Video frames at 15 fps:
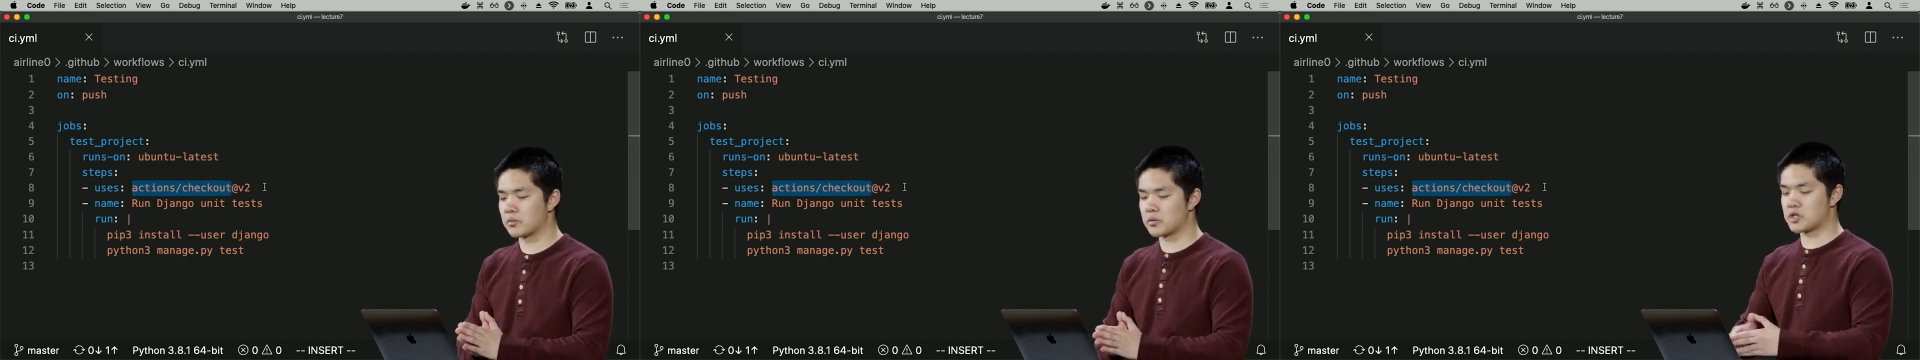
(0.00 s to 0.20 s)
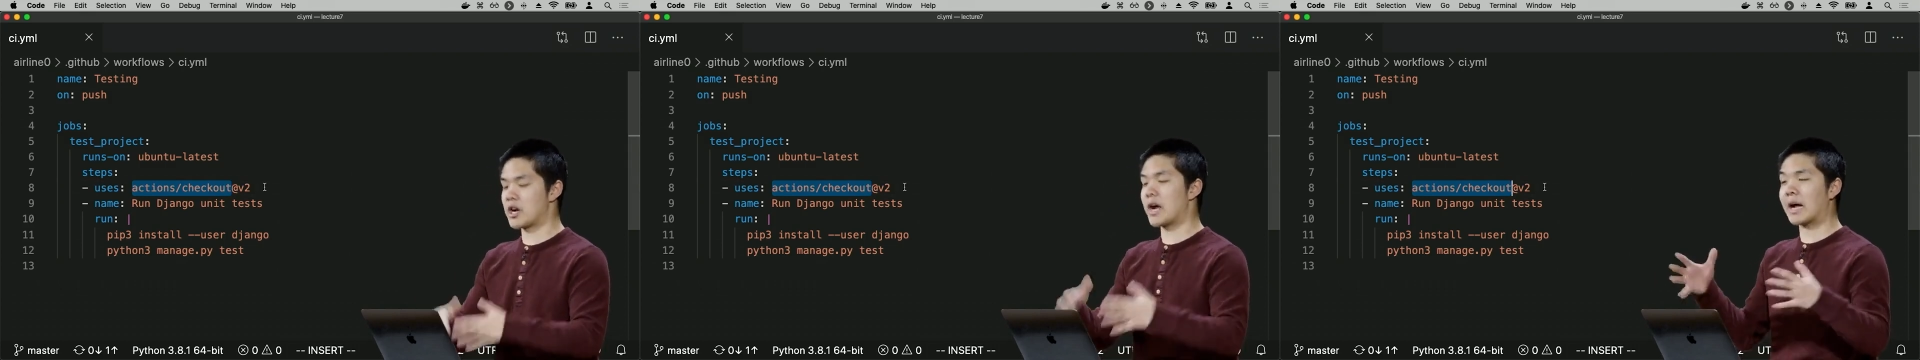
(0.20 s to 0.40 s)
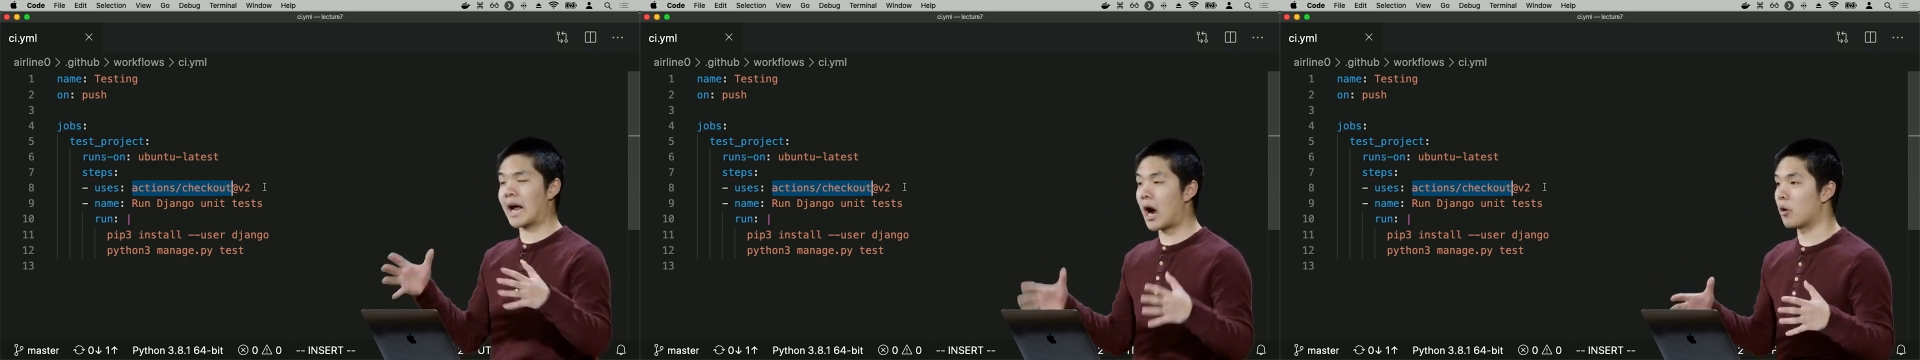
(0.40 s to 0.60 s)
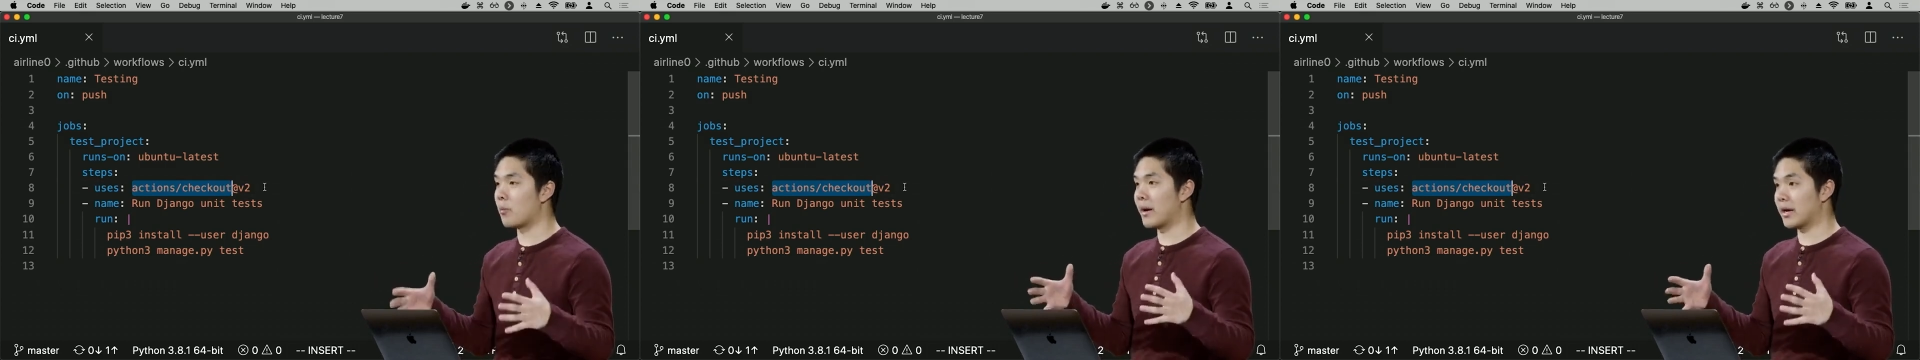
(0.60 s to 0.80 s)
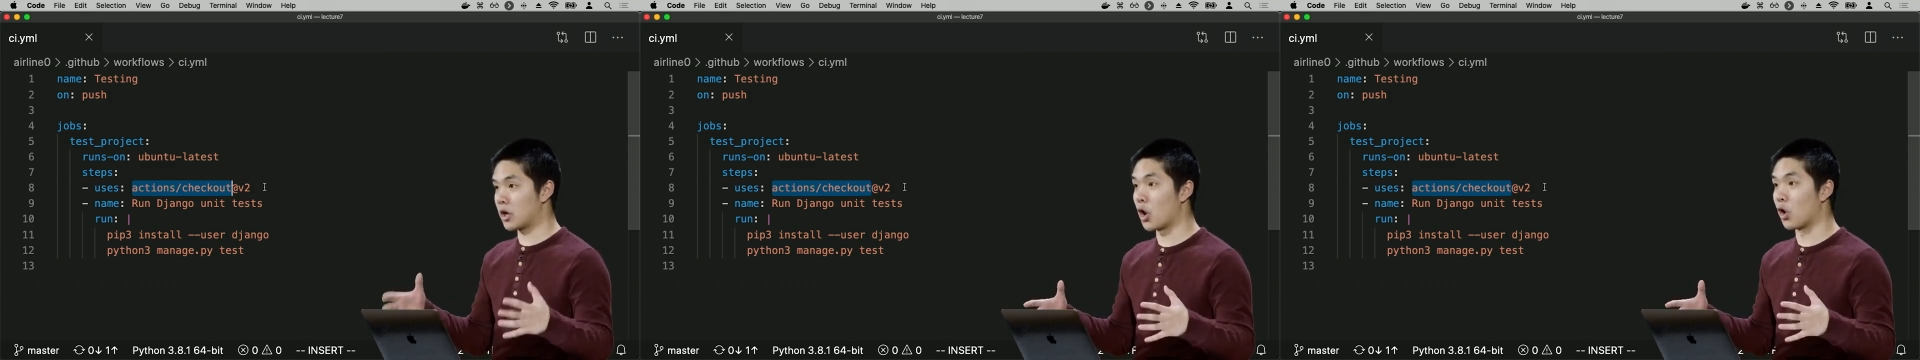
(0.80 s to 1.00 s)
check out
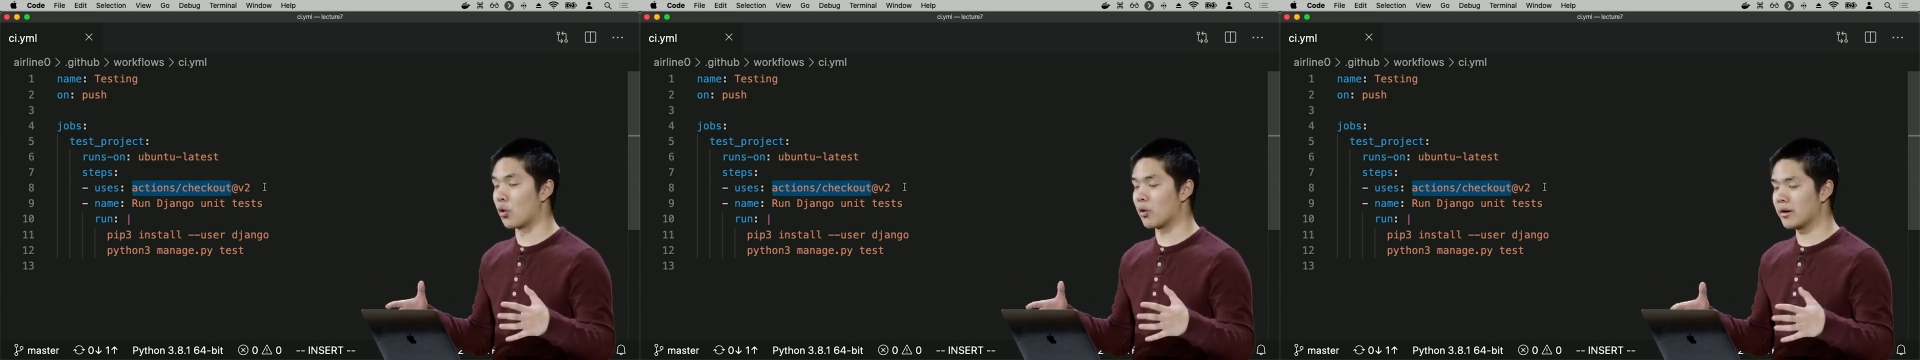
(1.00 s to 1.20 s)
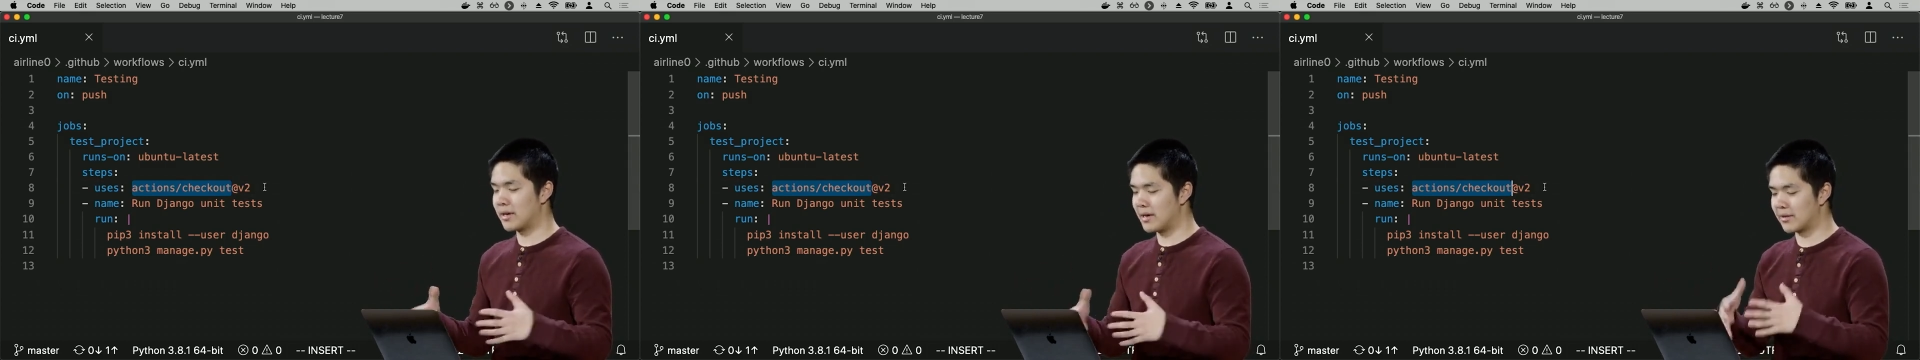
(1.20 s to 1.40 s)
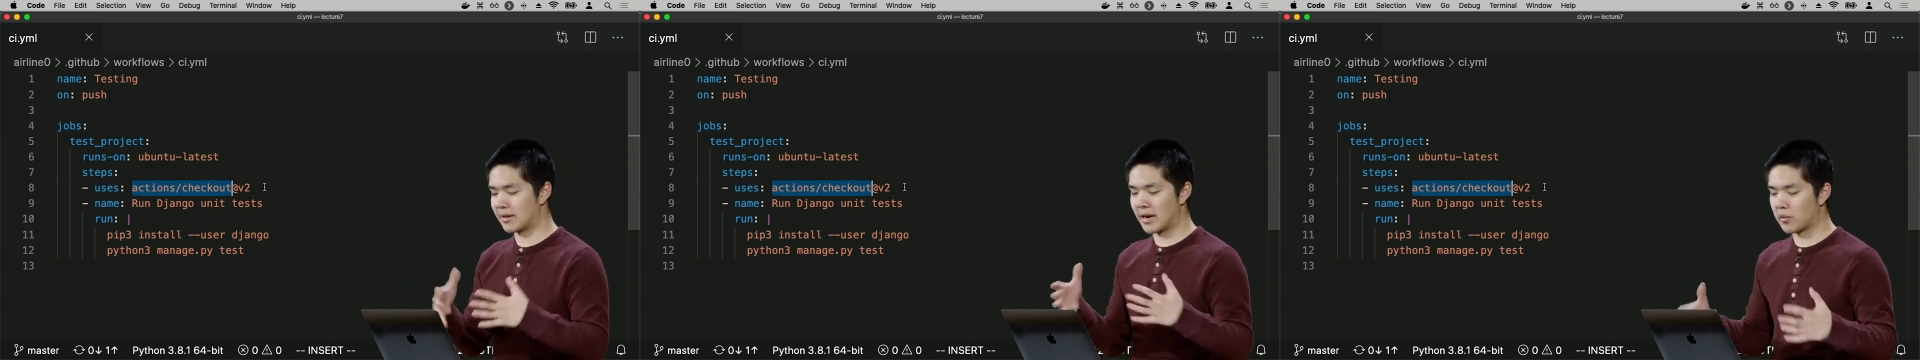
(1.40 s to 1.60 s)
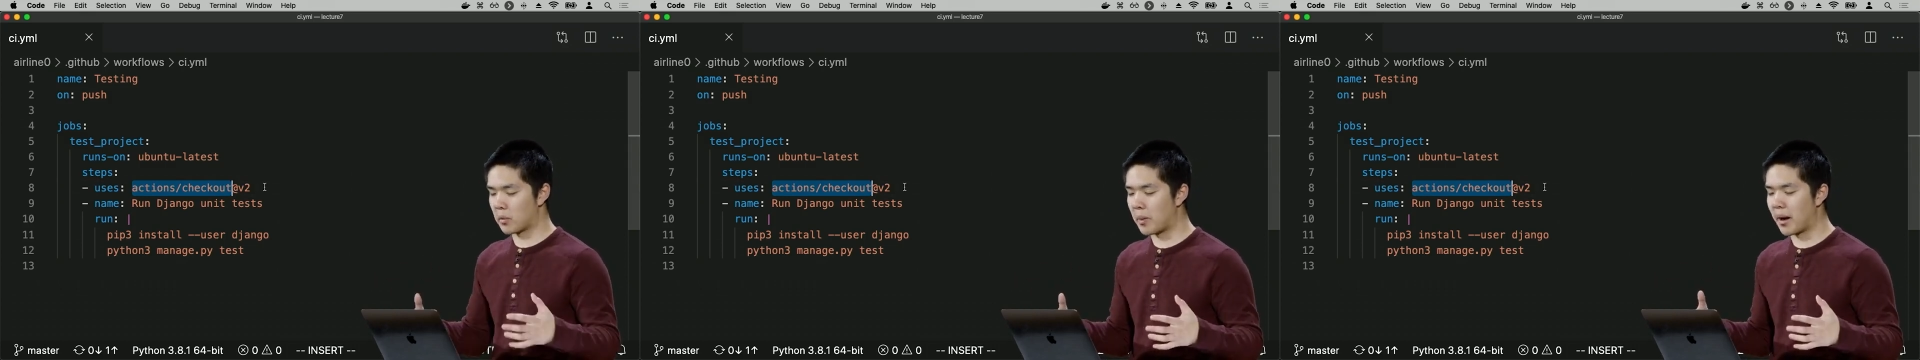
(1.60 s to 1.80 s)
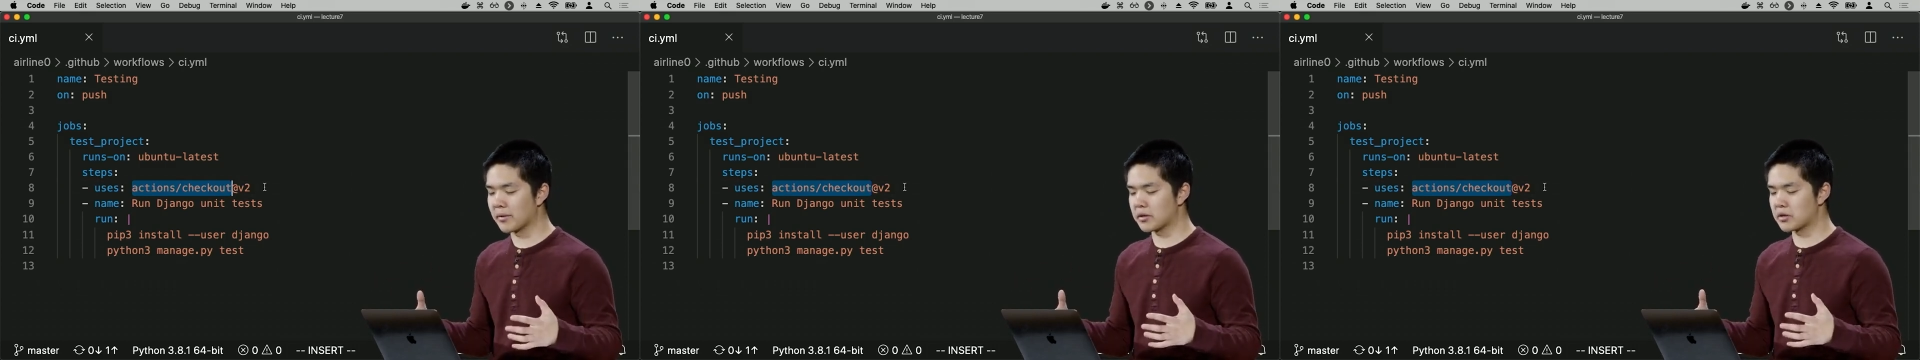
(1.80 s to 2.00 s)
my code in the Git
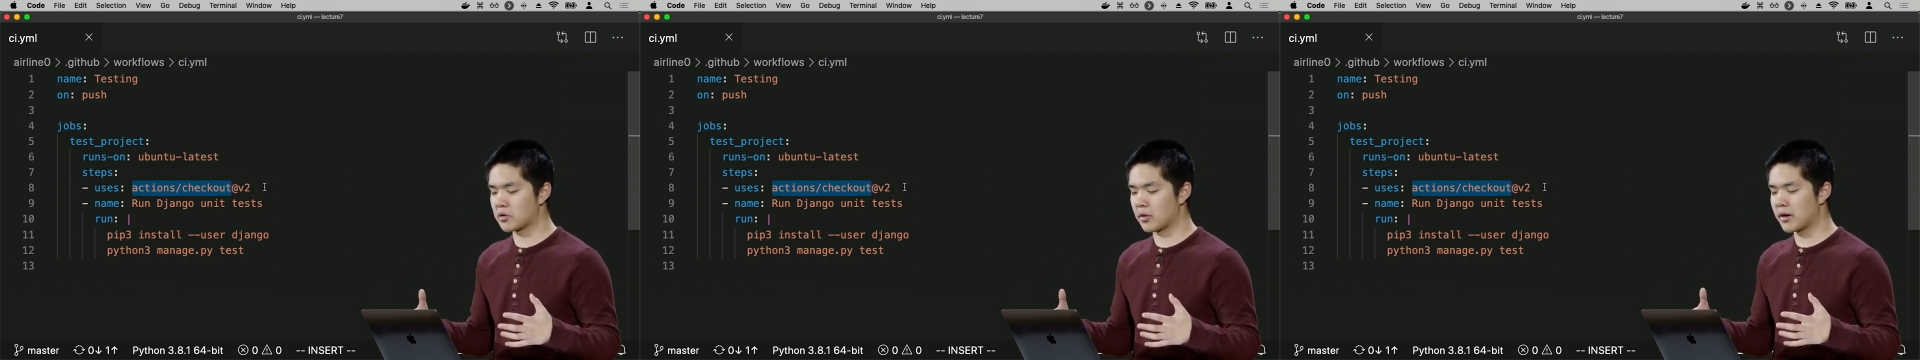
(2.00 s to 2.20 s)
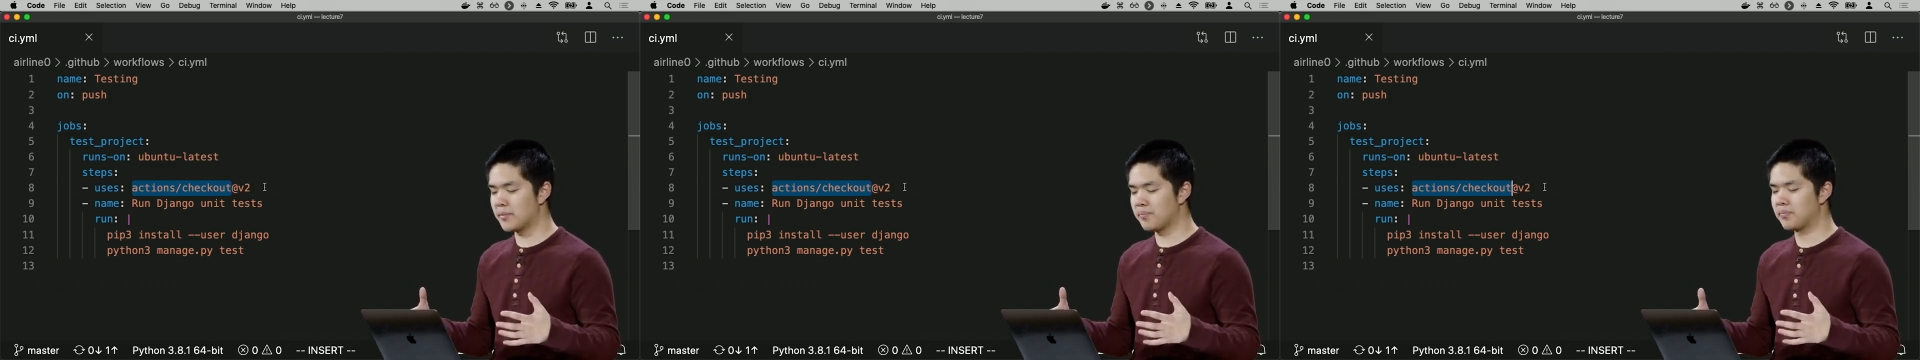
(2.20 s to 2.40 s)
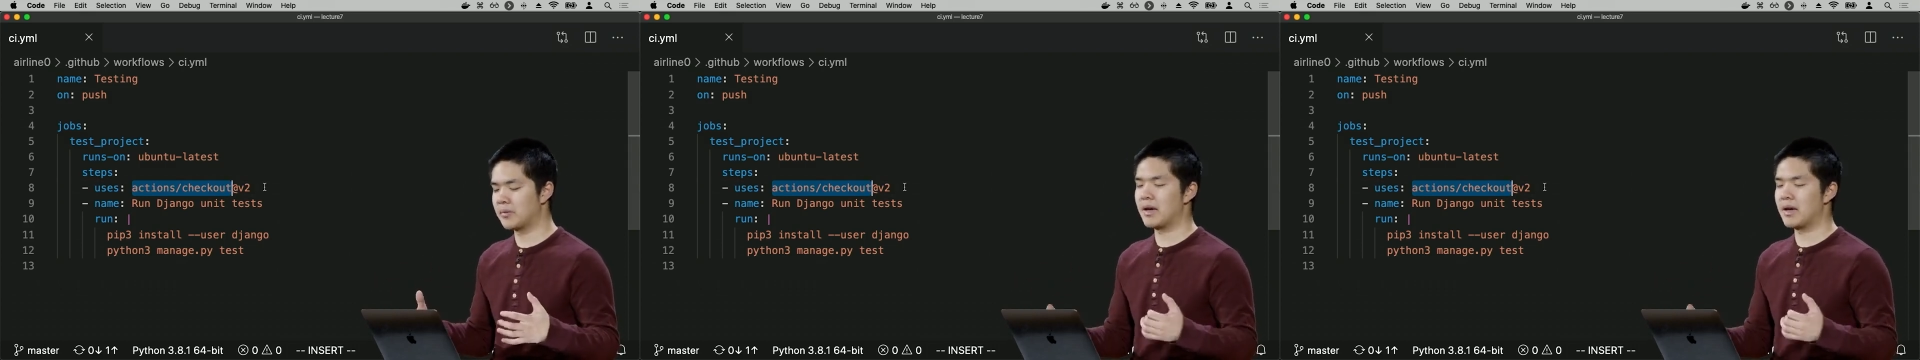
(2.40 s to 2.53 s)
repository